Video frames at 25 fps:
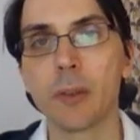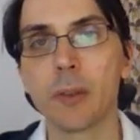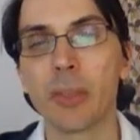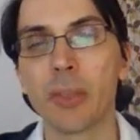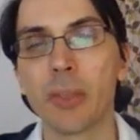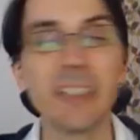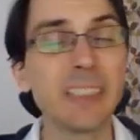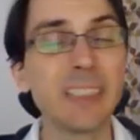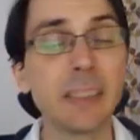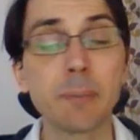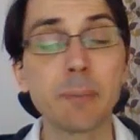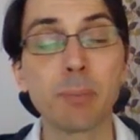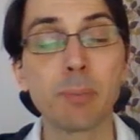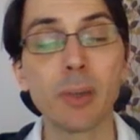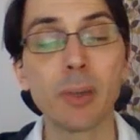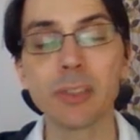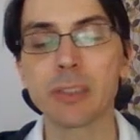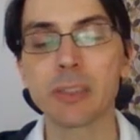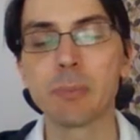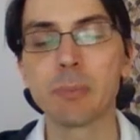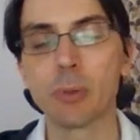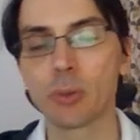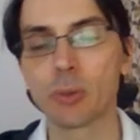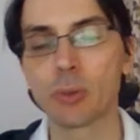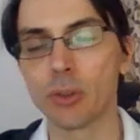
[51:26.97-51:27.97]
is it
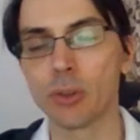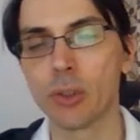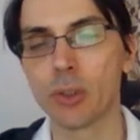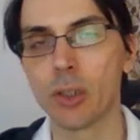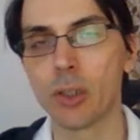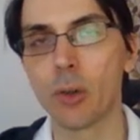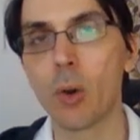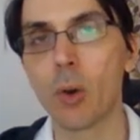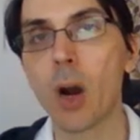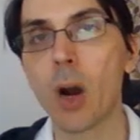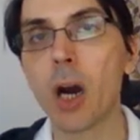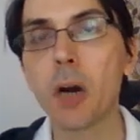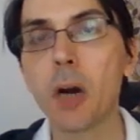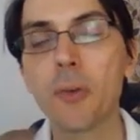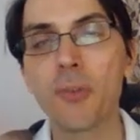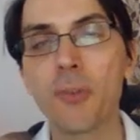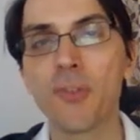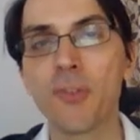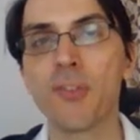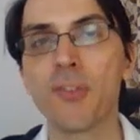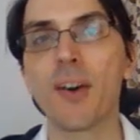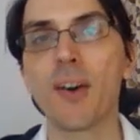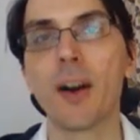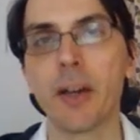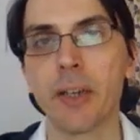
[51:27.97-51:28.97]
possible to know how
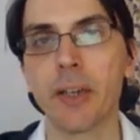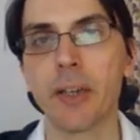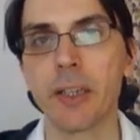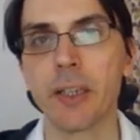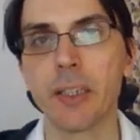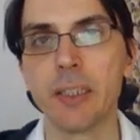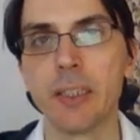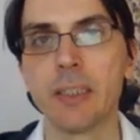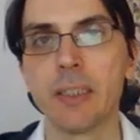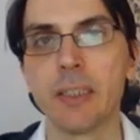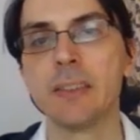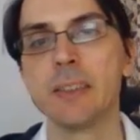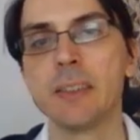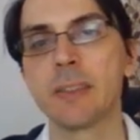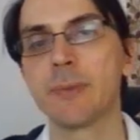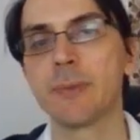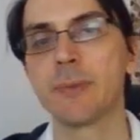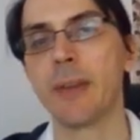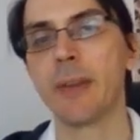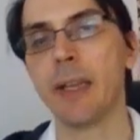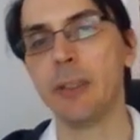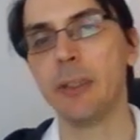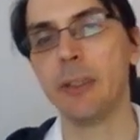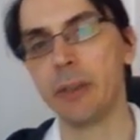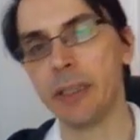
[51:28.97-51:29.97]
far this
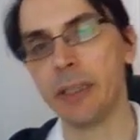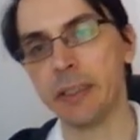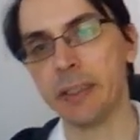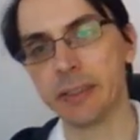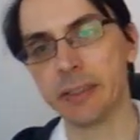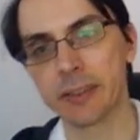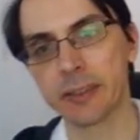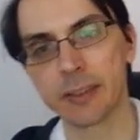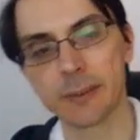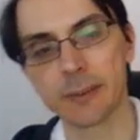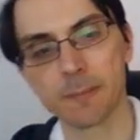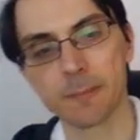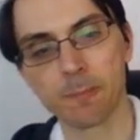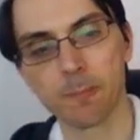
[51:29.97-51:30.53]
value is?